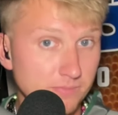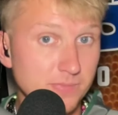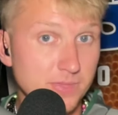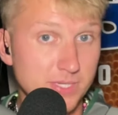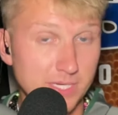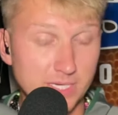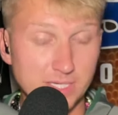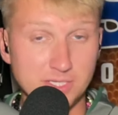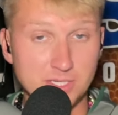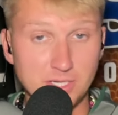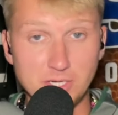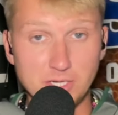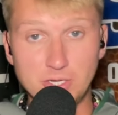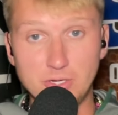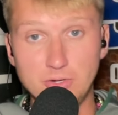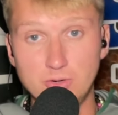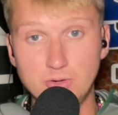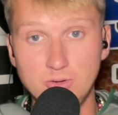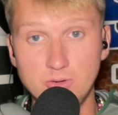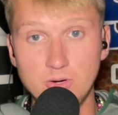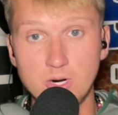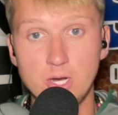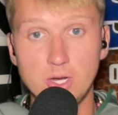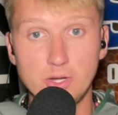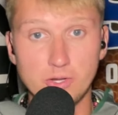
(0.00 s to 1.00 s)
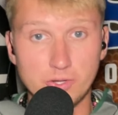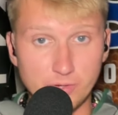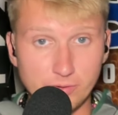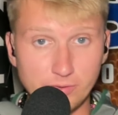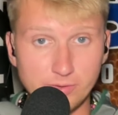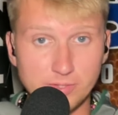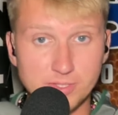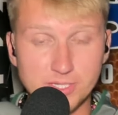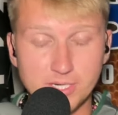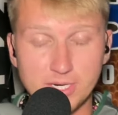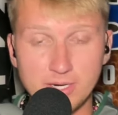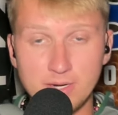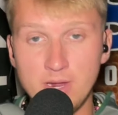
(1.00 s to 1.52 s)
TCU,
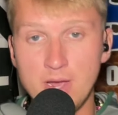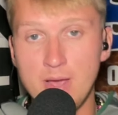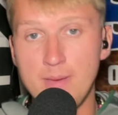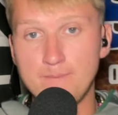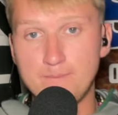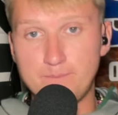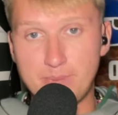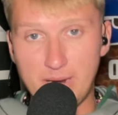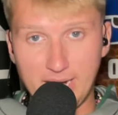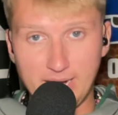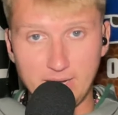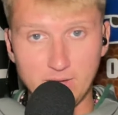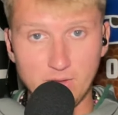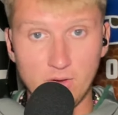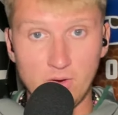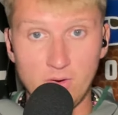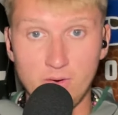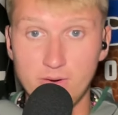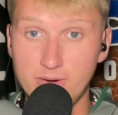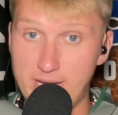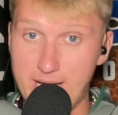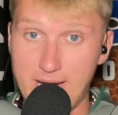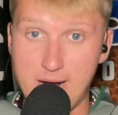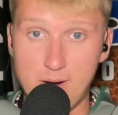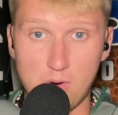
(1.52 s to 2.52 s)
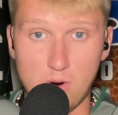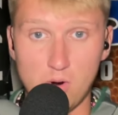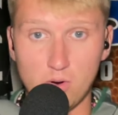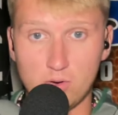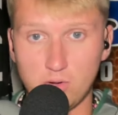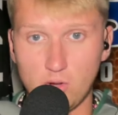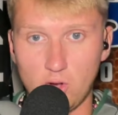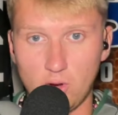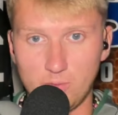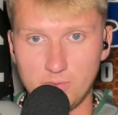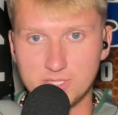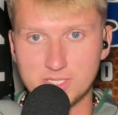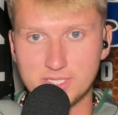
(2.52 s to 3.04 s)
Houston, Baylor, now
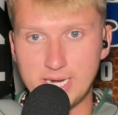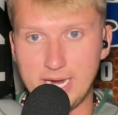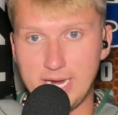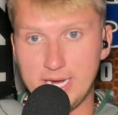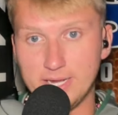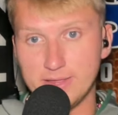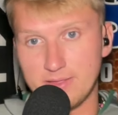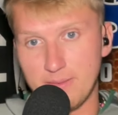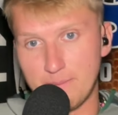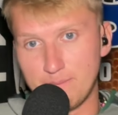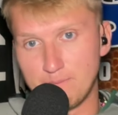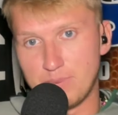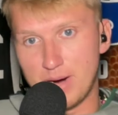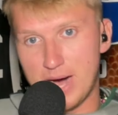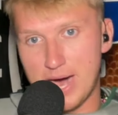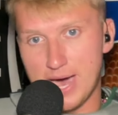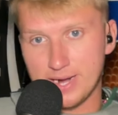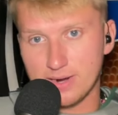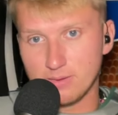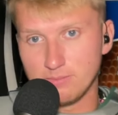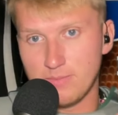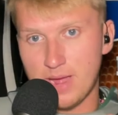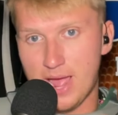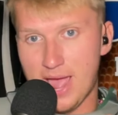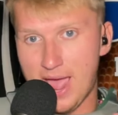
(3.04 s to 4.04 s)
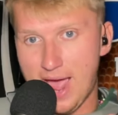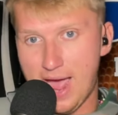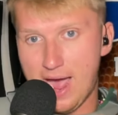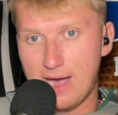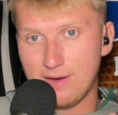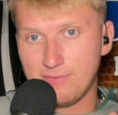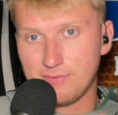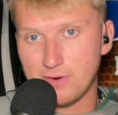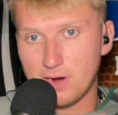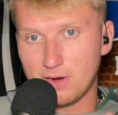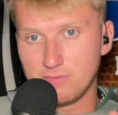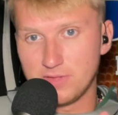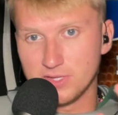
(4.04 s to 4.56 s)
Oklahoma State, the bottom
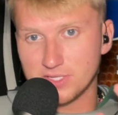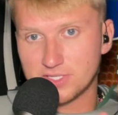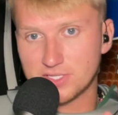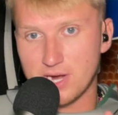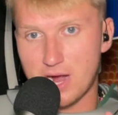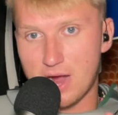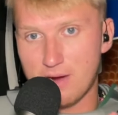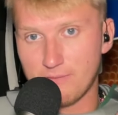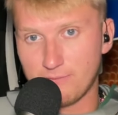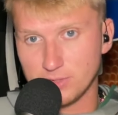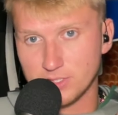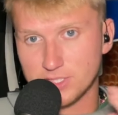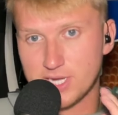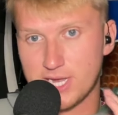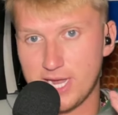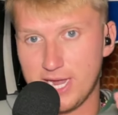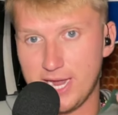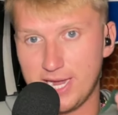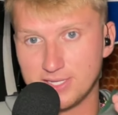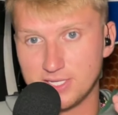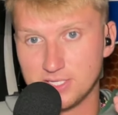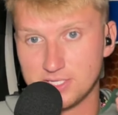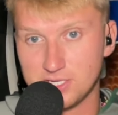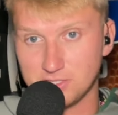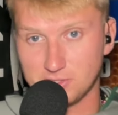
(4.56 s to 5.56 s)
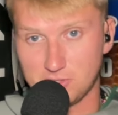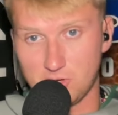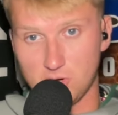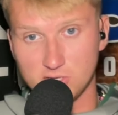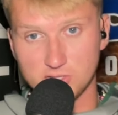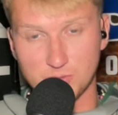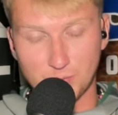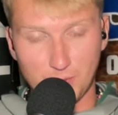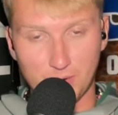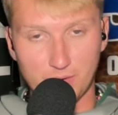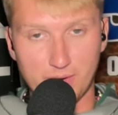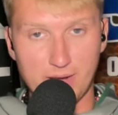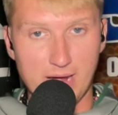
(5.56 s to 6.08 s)
half of this conference, Kansas, as long
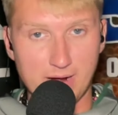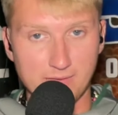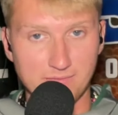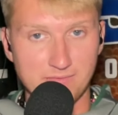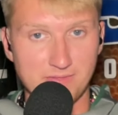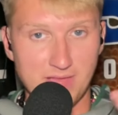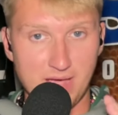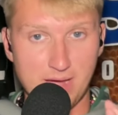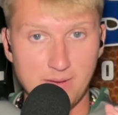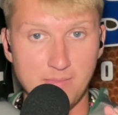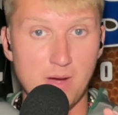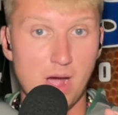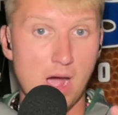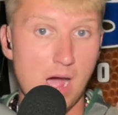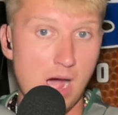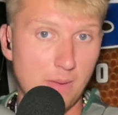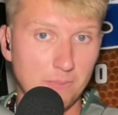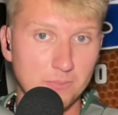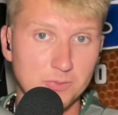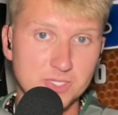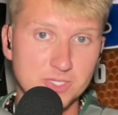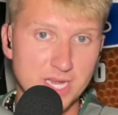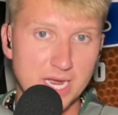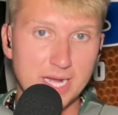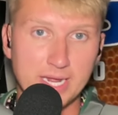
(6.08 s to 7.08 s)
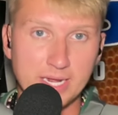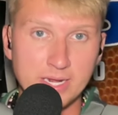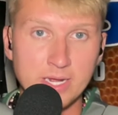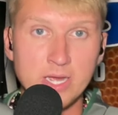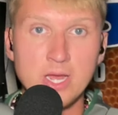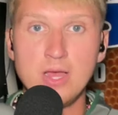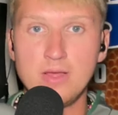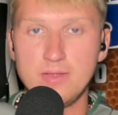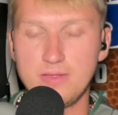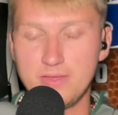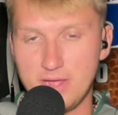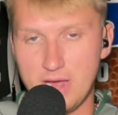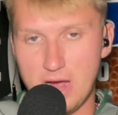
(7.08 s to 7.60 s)
as we don't have them upsetting
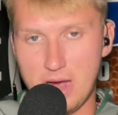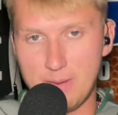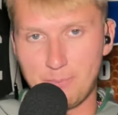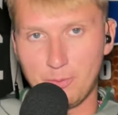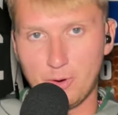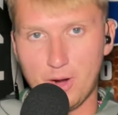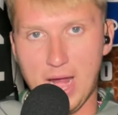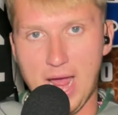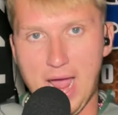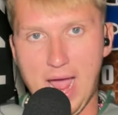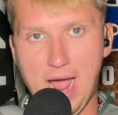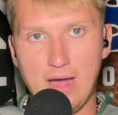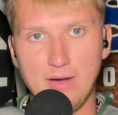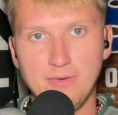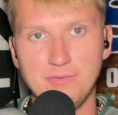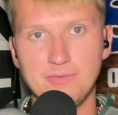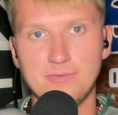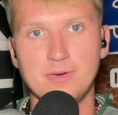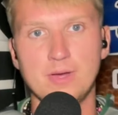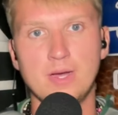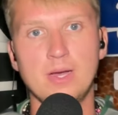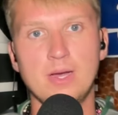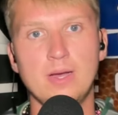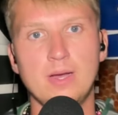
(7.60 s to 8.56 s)
the upper half,